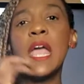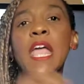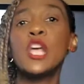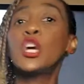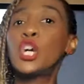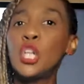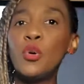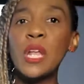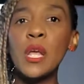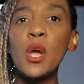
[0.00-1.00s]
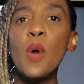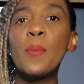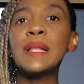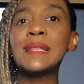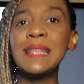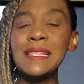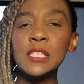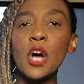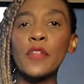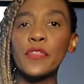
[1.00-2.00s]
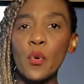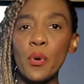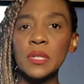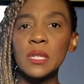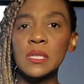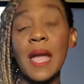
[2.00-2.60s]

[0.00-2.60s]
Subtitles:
including police authorities.